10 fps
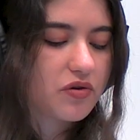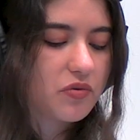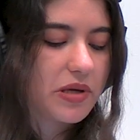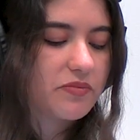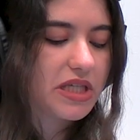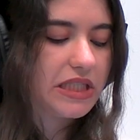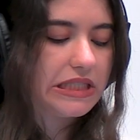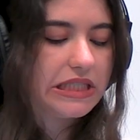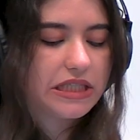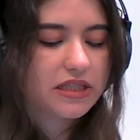don't know, maybe
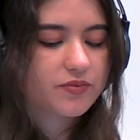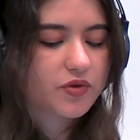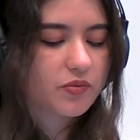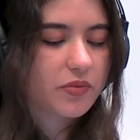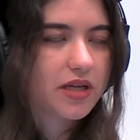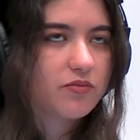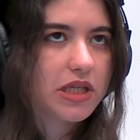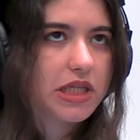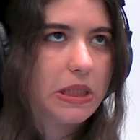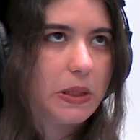tips, or
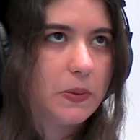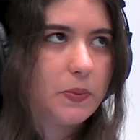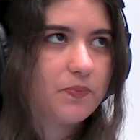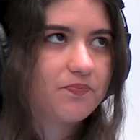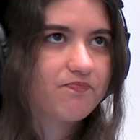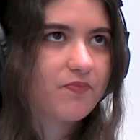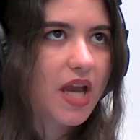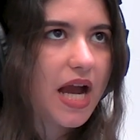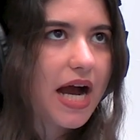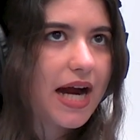maybe
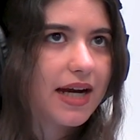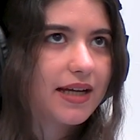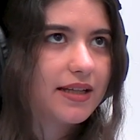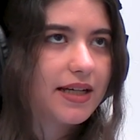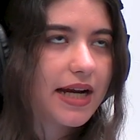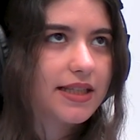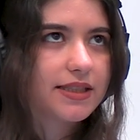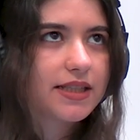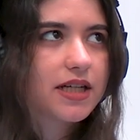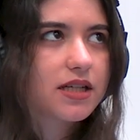like
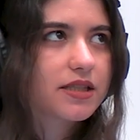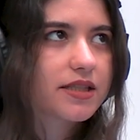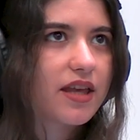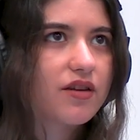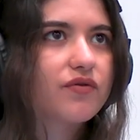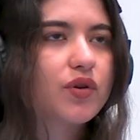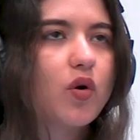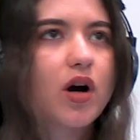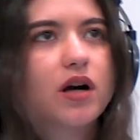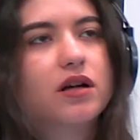ideas if
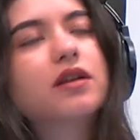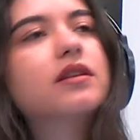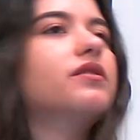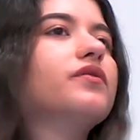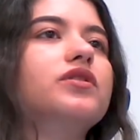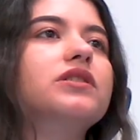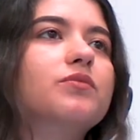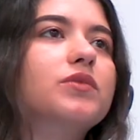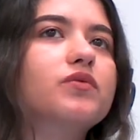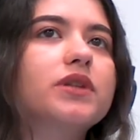you are either if you're
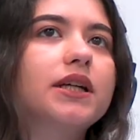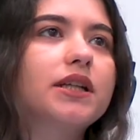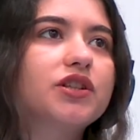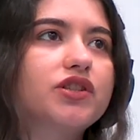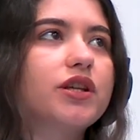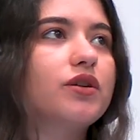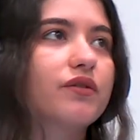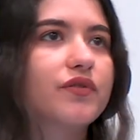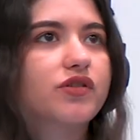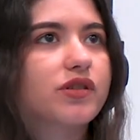someone with ADHD or
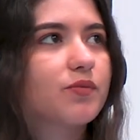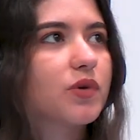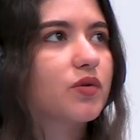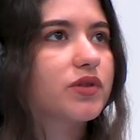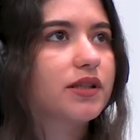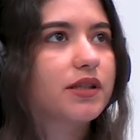if you're someone who's